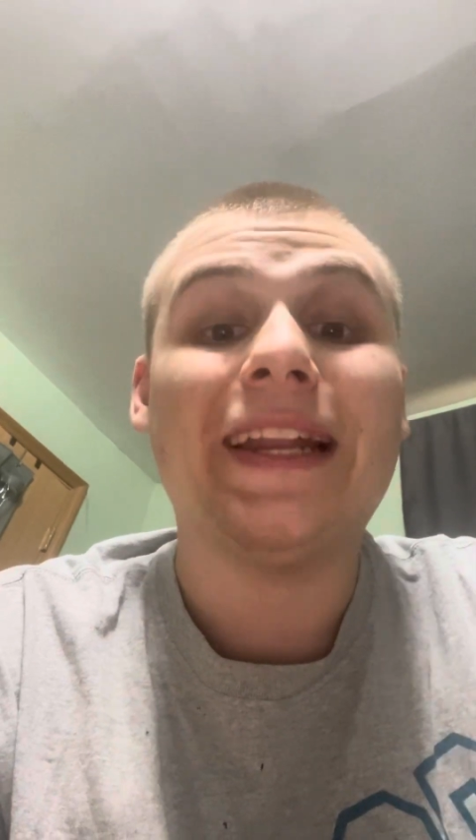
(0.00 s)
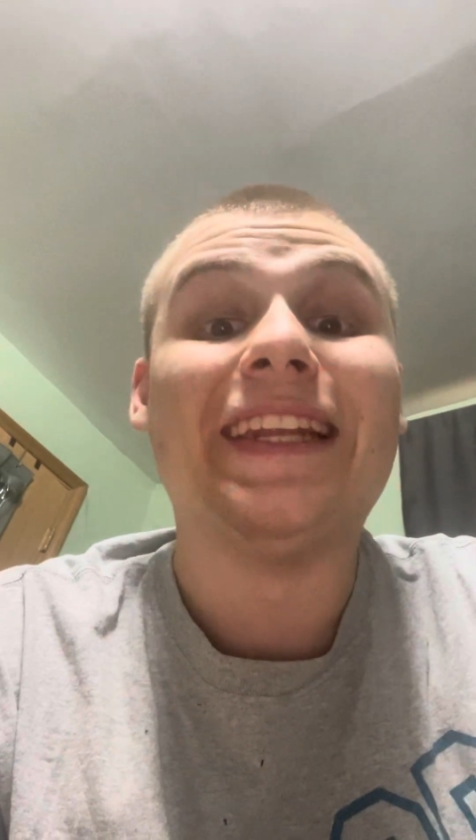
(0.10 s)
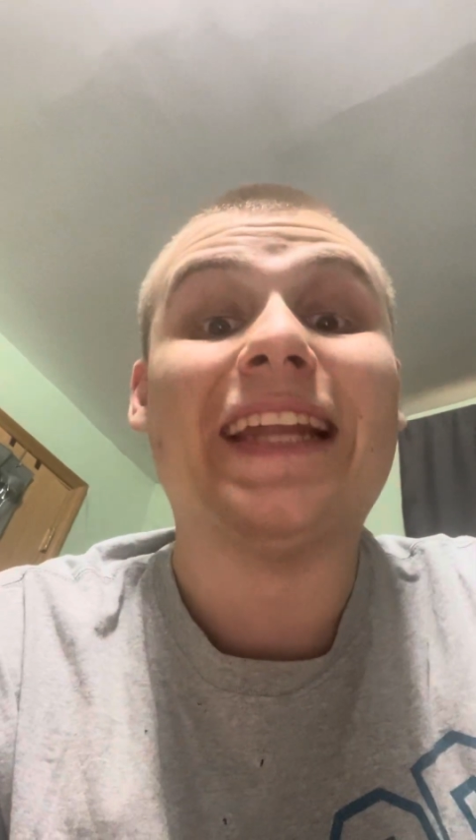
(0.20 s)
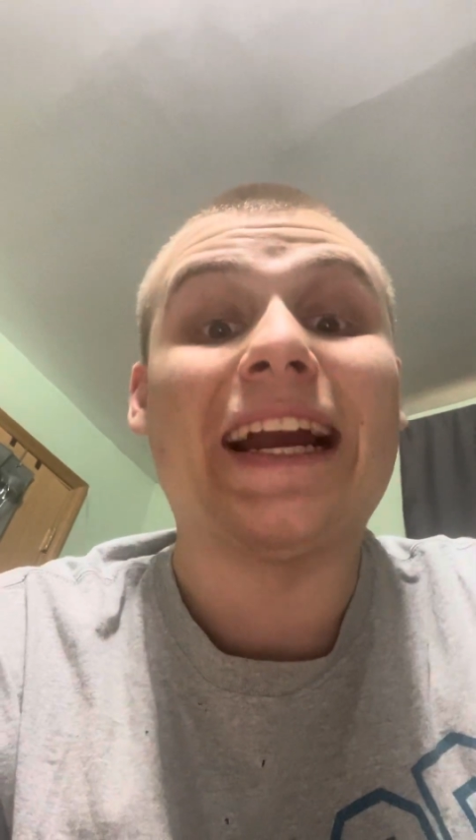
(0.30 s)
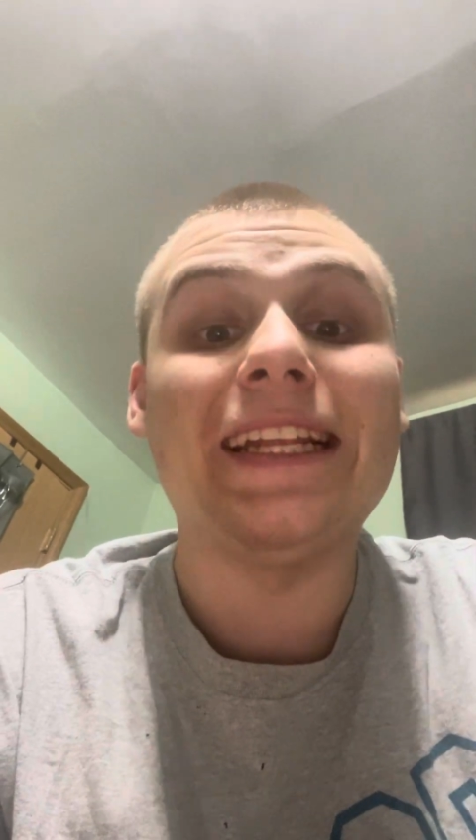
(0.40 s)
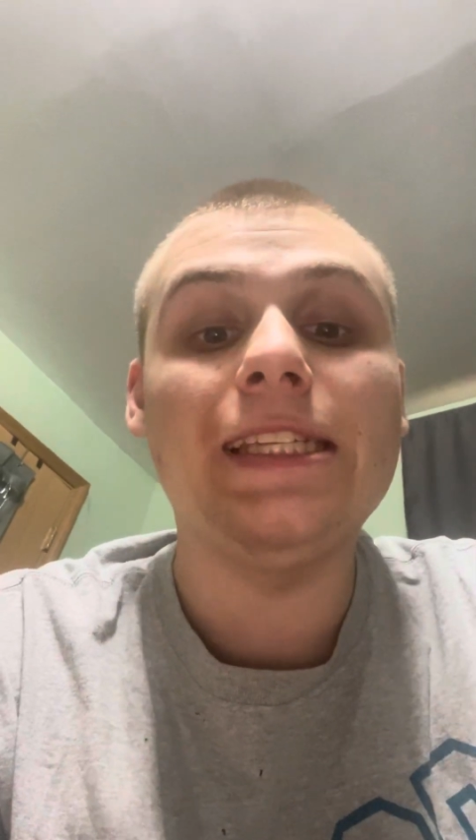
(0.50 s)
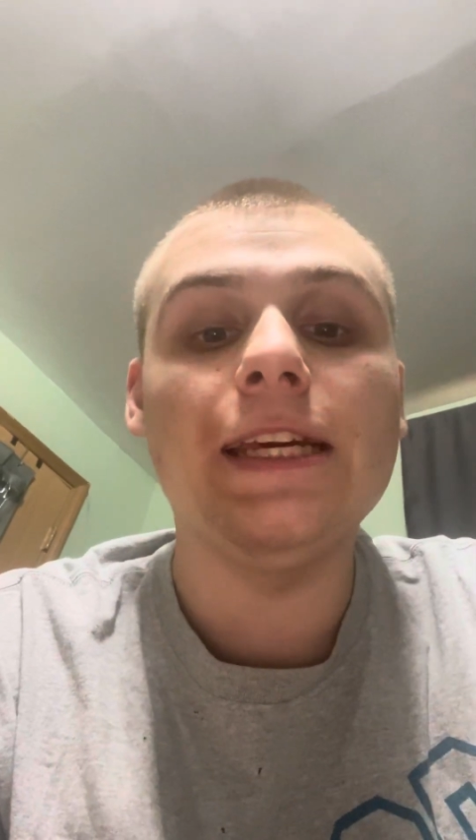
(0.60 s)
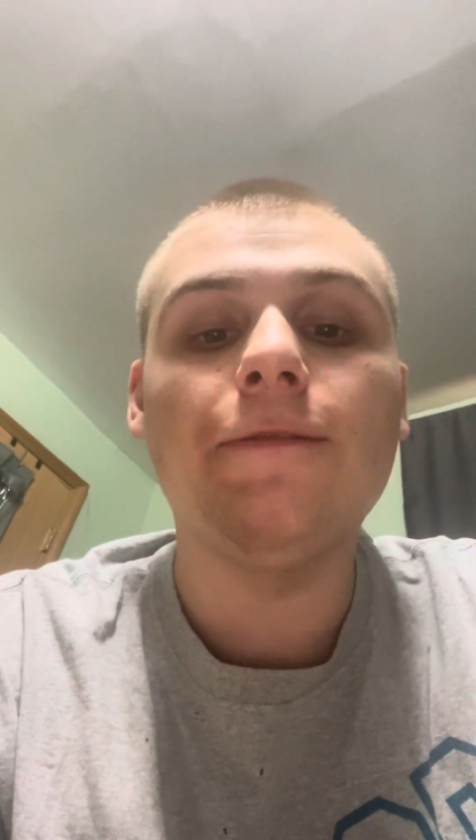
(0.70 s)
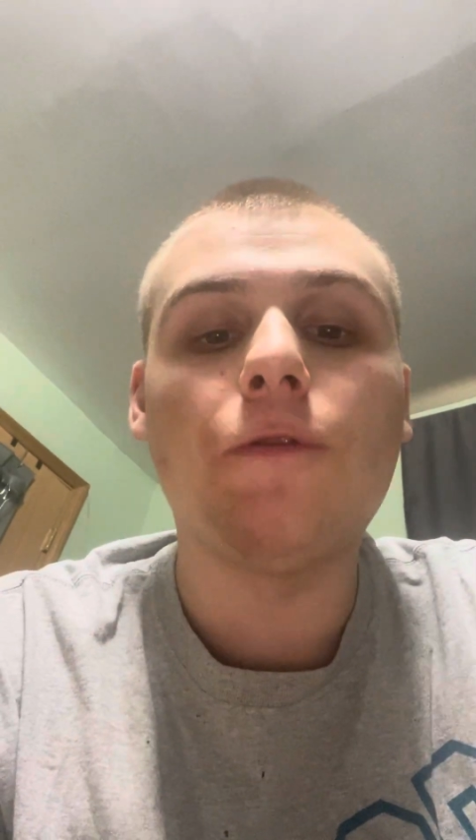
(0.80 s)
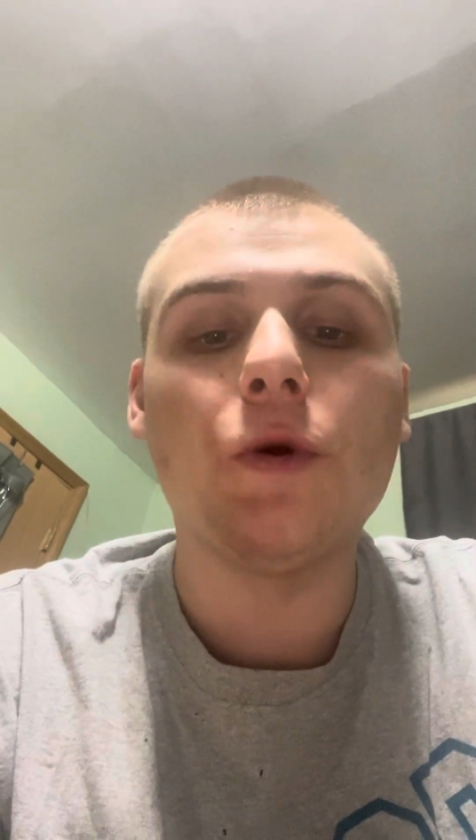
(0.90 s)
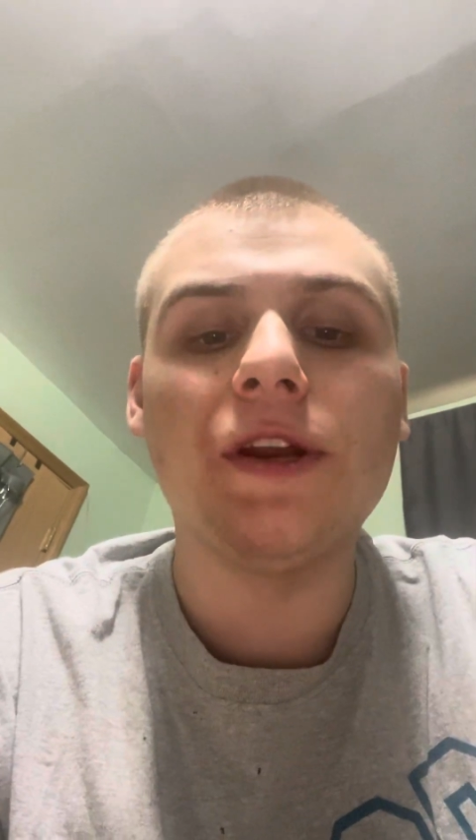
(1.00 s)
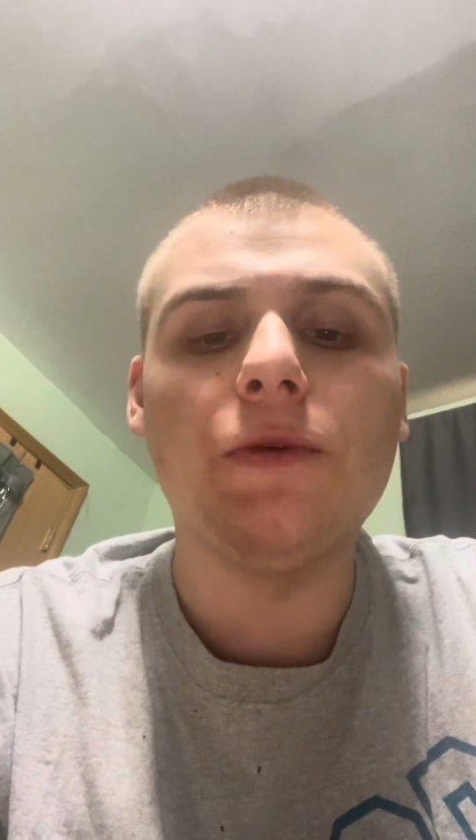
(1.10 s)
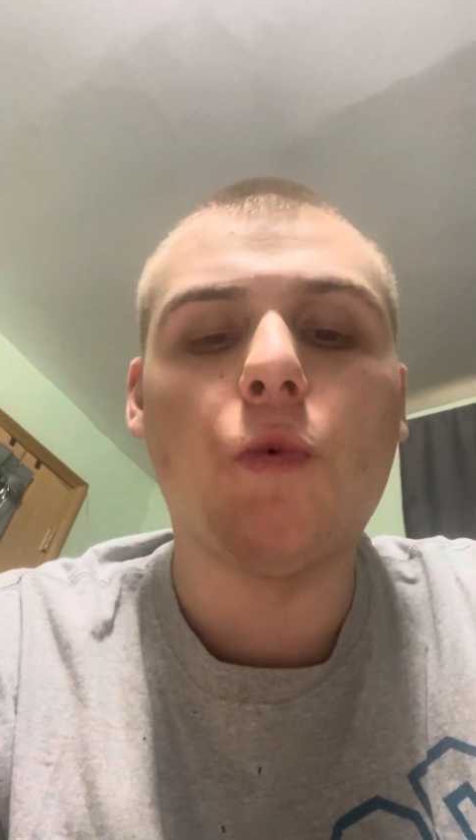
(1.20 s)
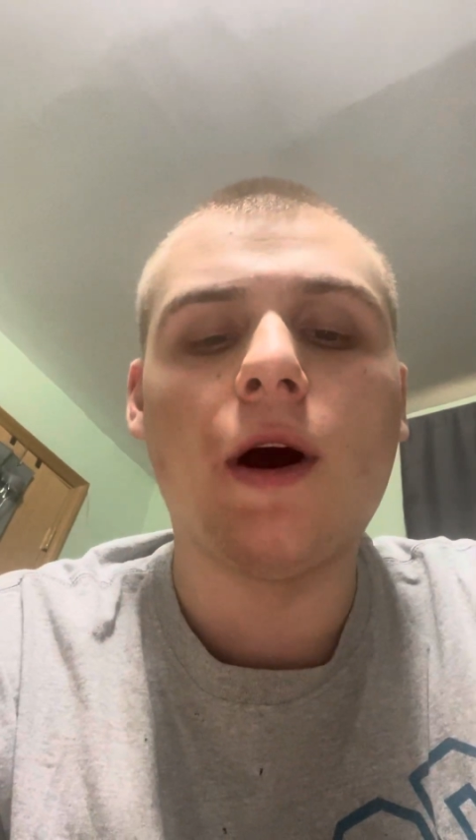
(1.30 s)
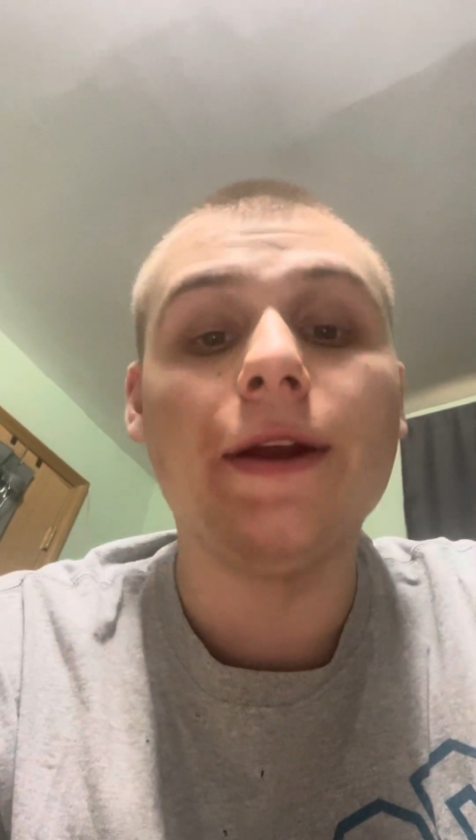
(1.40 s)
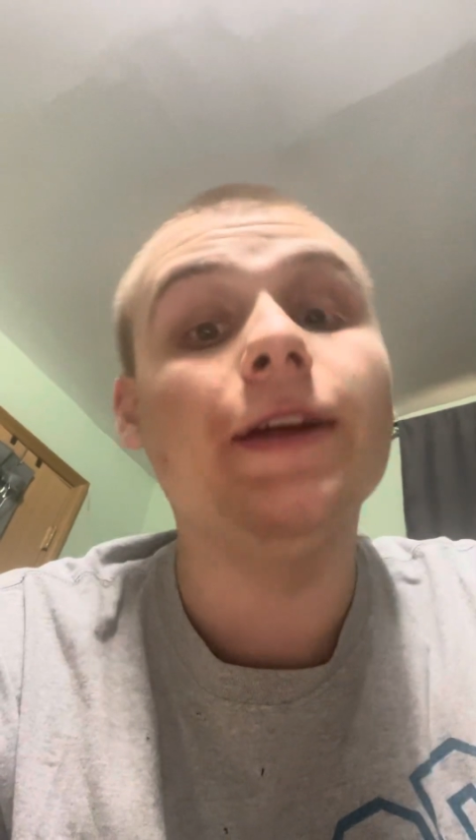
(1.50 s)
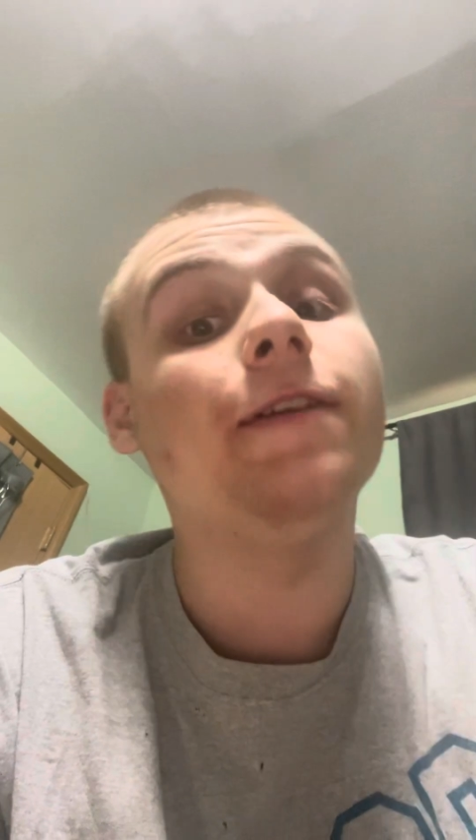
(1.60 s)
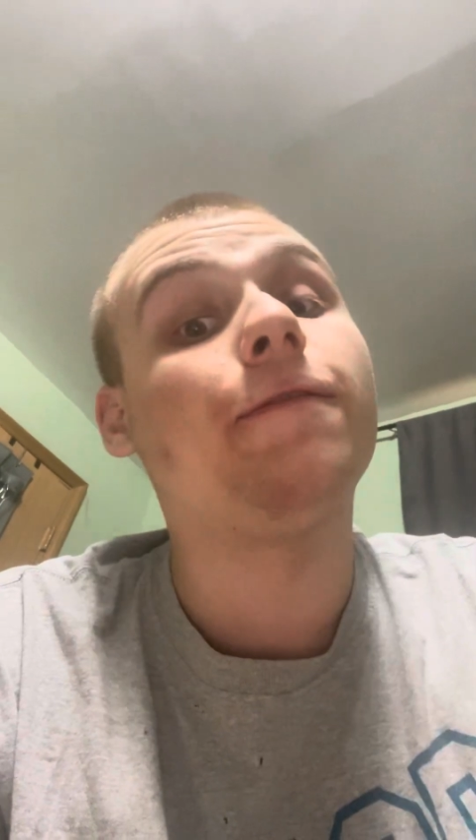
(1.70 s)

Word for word: 1941